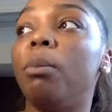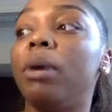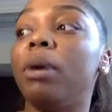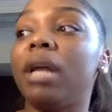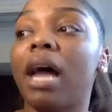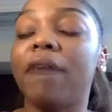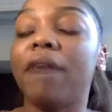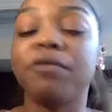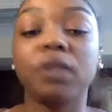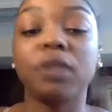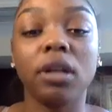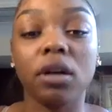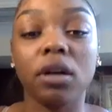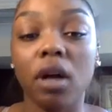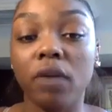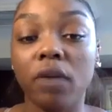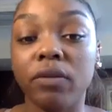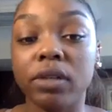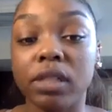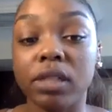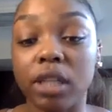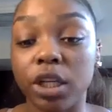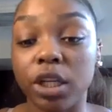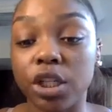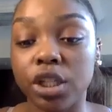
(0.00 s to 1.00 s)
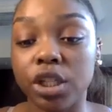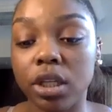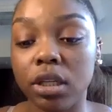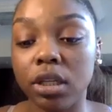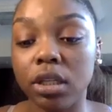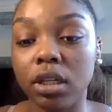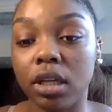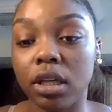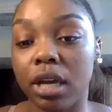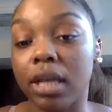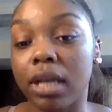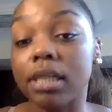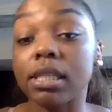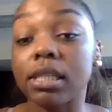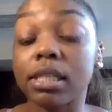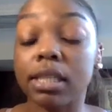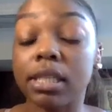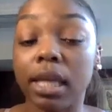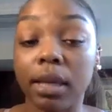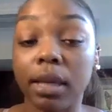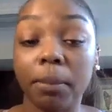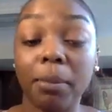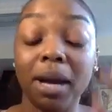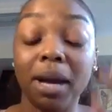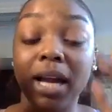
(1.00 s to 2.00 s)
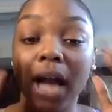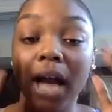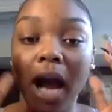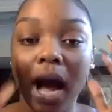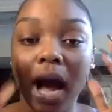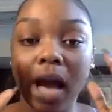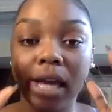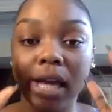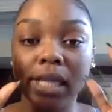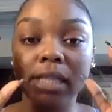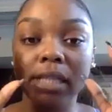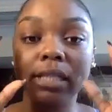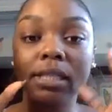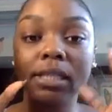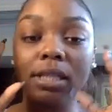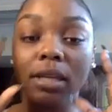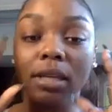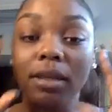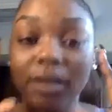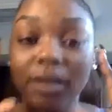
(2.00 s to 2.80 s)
But after that conversation, guys, like my eyes